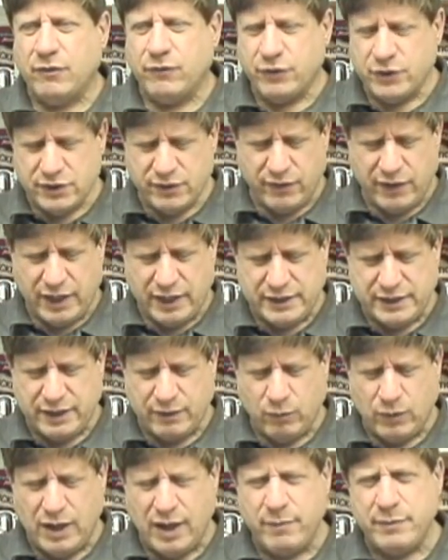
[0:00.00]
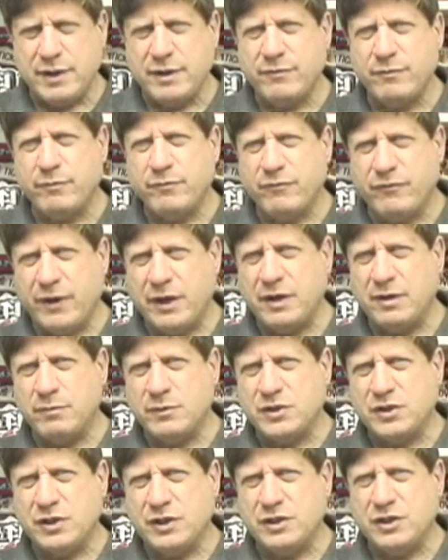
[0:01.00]
First of all, I said, "Well, how many vending
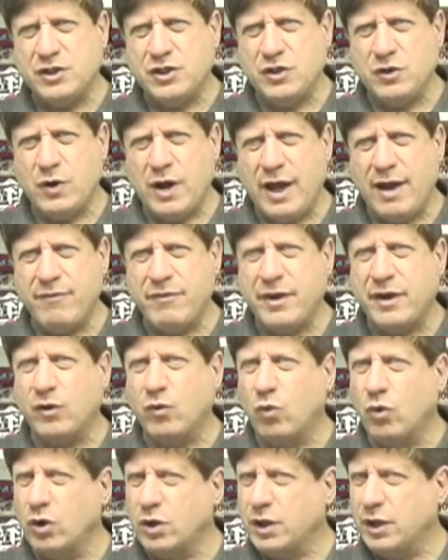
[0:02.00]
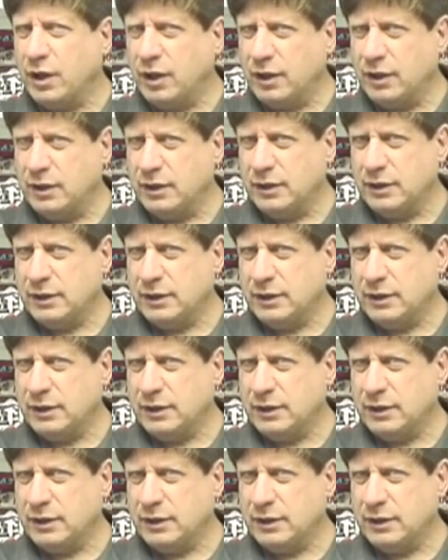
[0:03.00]
machines do you have that are working?"